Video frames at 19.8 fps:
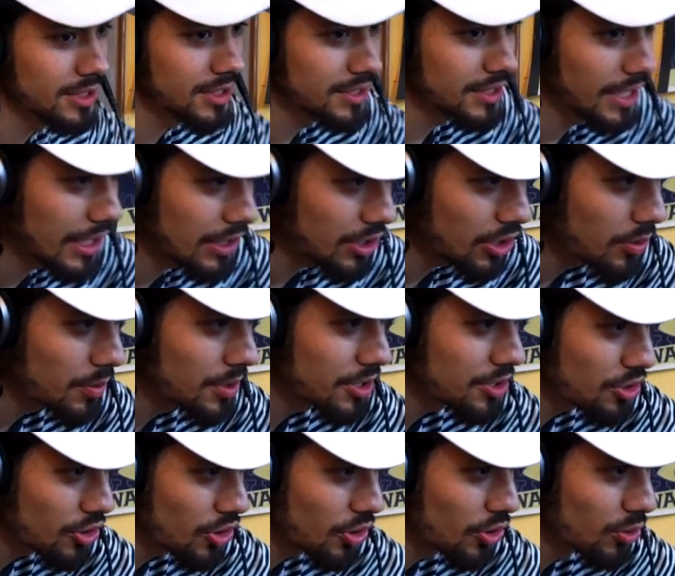Just like knowing
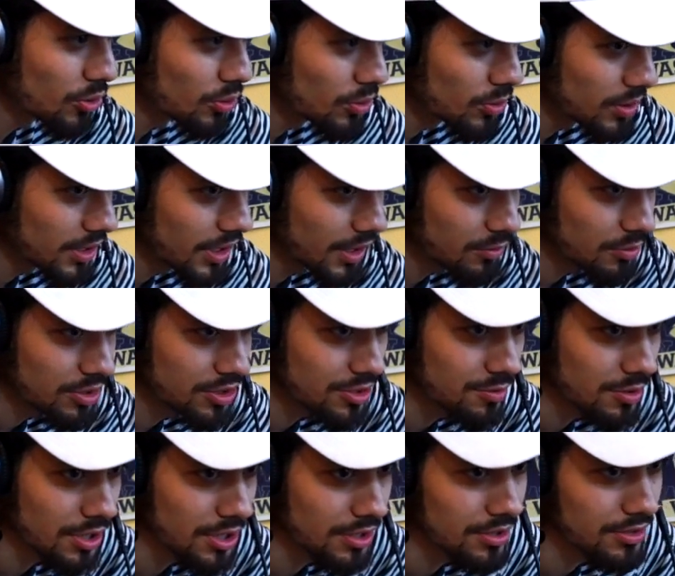your goal, like what
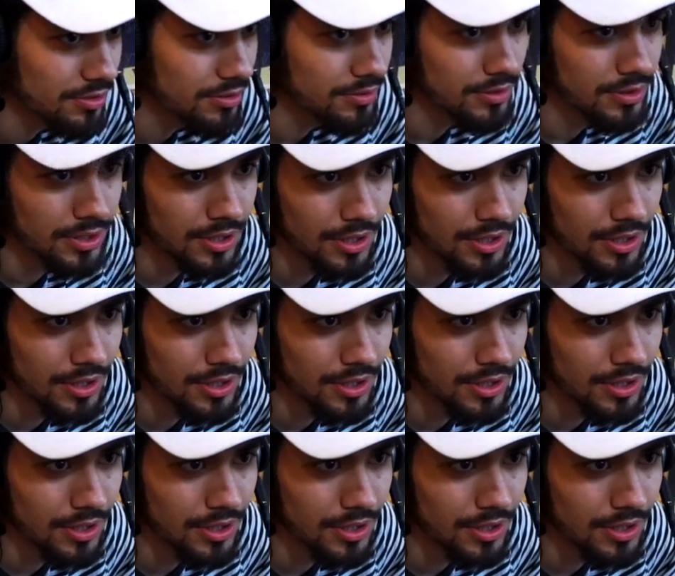you want to do.